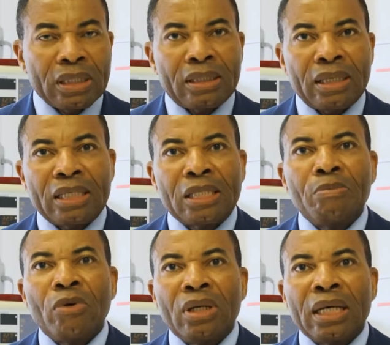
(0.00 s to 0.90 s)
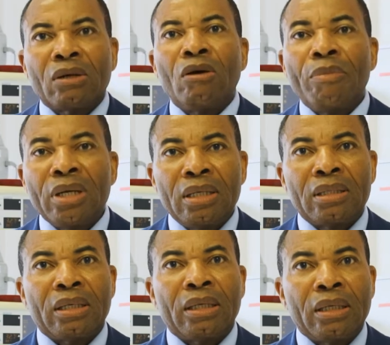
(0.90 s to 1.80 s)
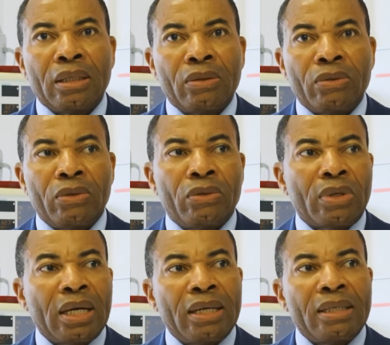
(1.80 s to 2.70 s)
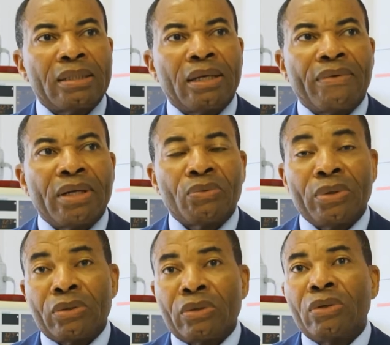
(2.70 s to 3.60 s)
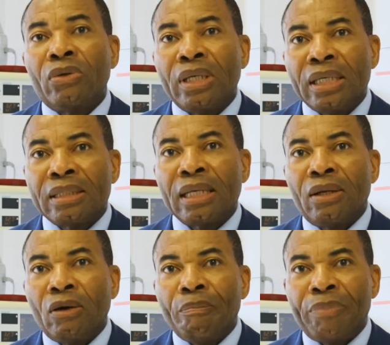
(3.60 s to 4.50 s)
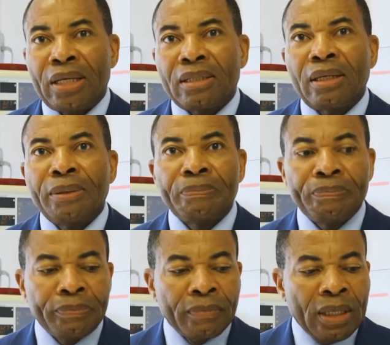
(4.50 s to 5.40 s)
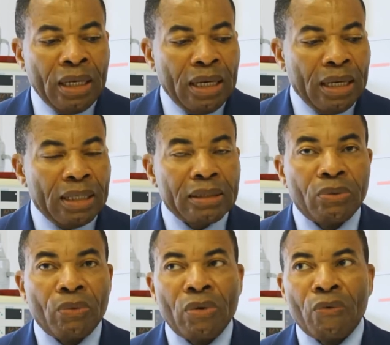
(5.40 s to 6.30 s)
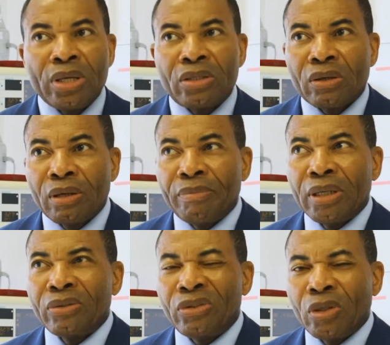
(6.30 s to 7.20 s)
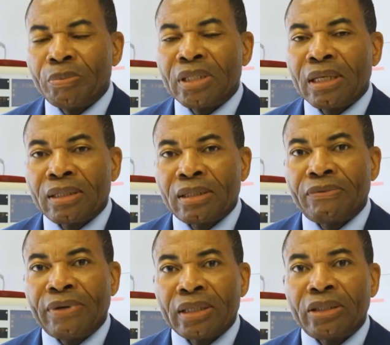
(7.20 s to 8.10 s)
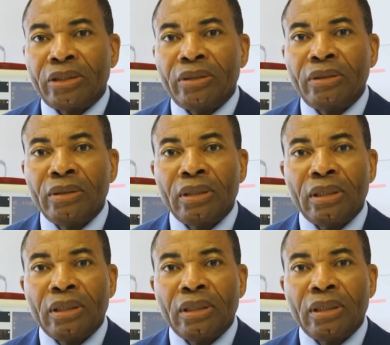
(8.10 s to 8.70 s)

it's a smaller community, you can interact with your colleagues a lot better. And when we talk about job satisfaction,